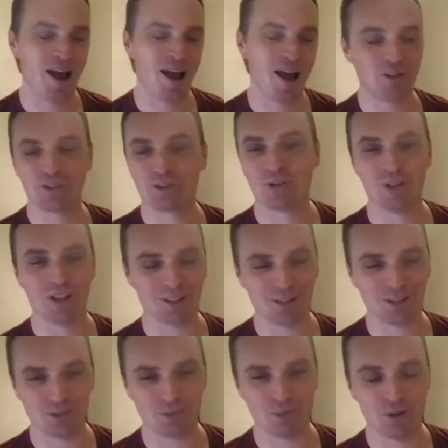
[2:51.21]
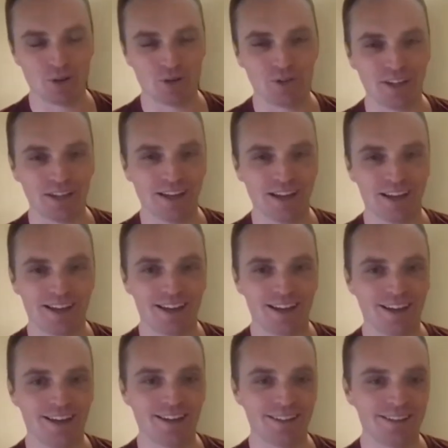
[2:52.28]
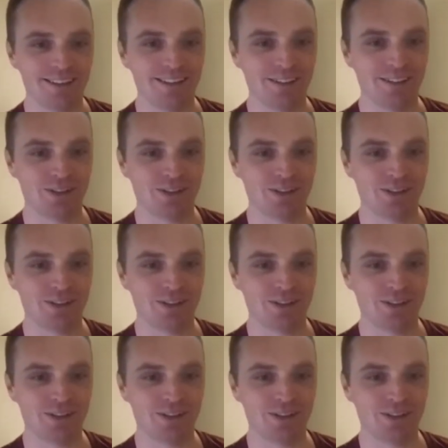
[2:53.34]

We just call ourselves Mercury. It